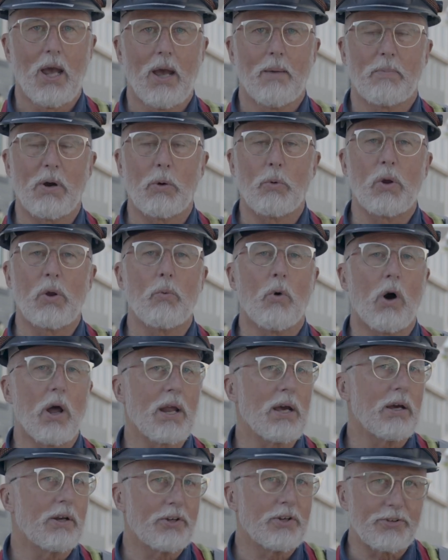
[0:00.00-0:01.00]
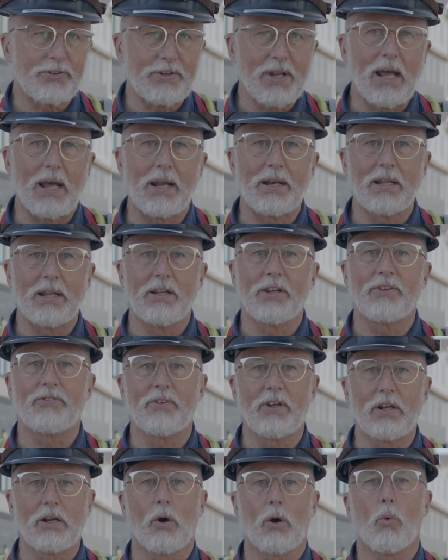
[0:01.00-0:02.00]
but we want to understand in this
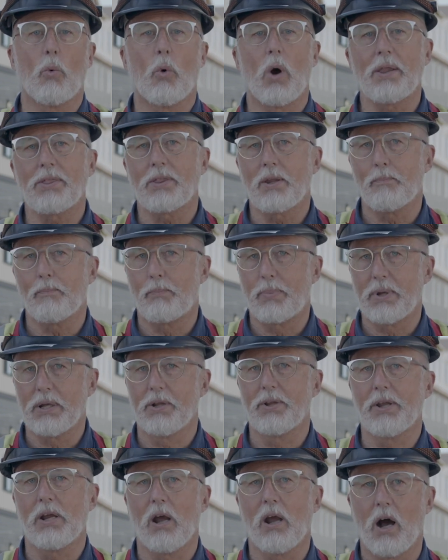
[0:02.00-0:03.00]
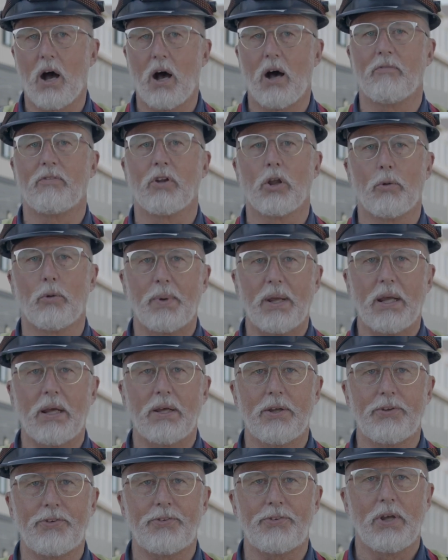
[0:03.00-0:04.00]
video what the building envelope
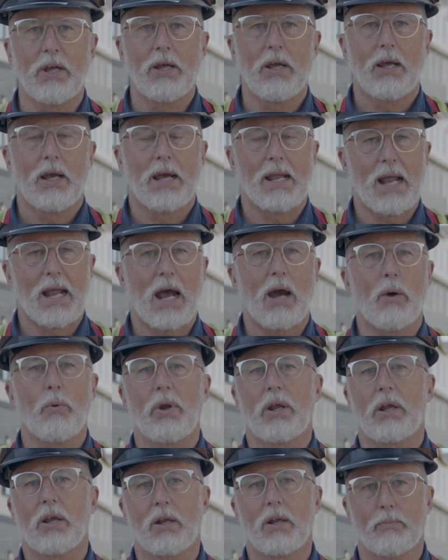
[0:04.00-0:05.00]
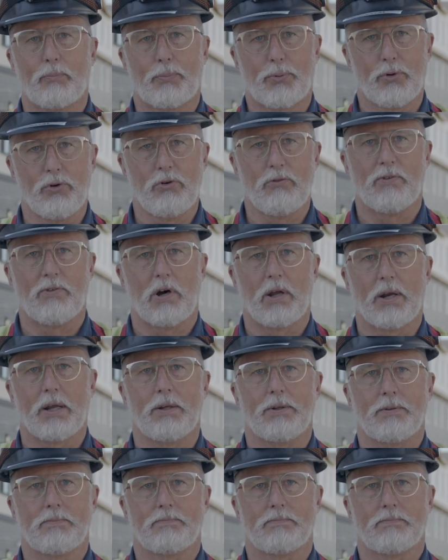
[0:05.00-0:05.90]
is and how we can improve on it.